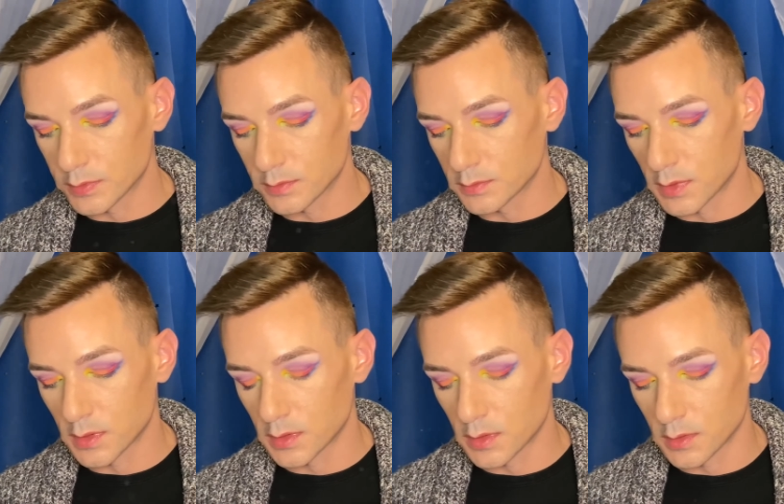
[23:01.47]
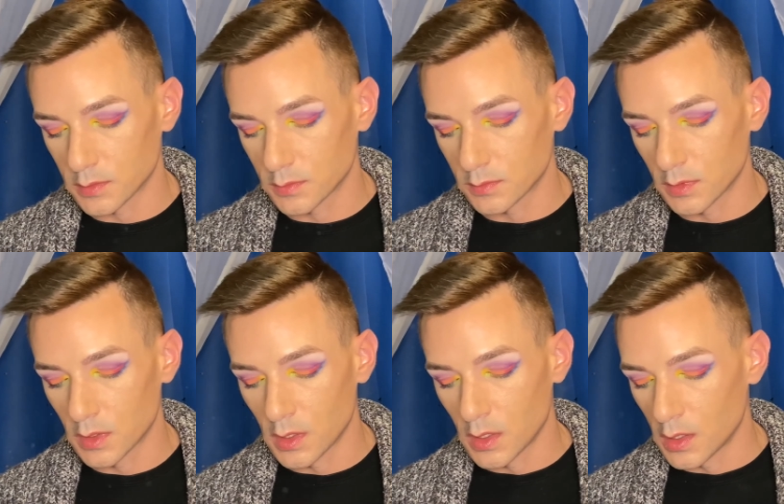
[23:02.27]
I didn't know.
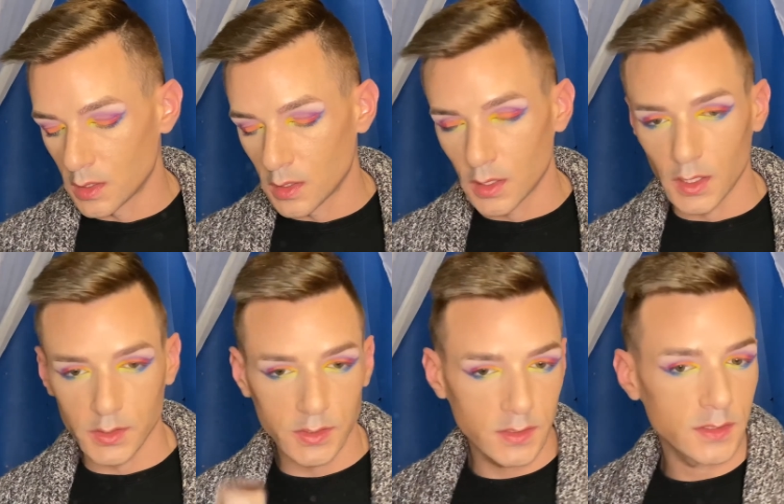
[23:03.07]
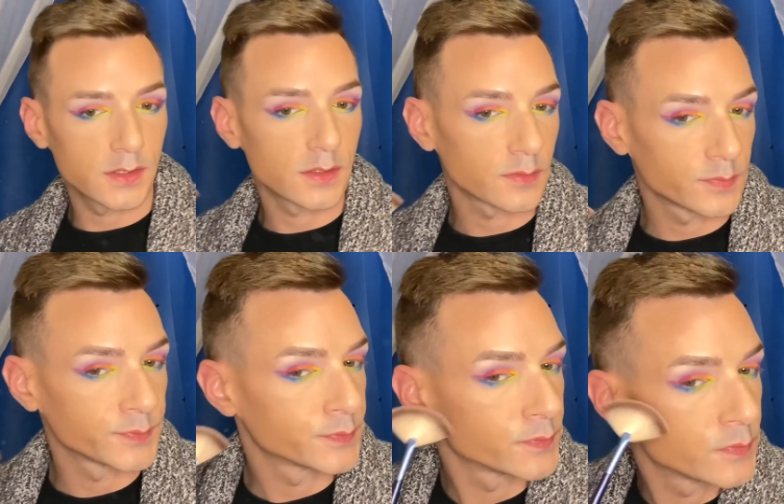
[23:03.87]
I just
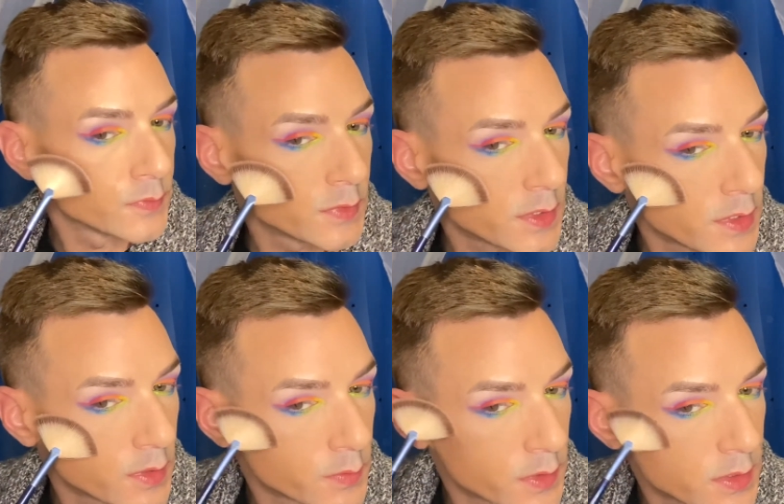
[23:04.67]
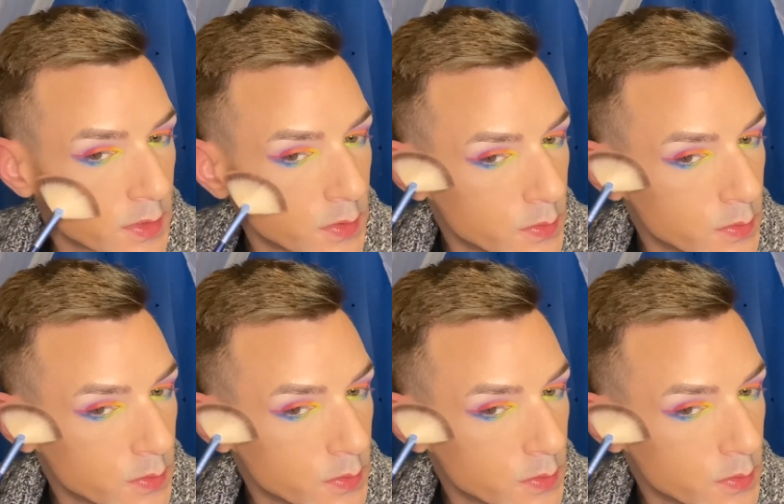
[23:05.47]
didn't know what to do.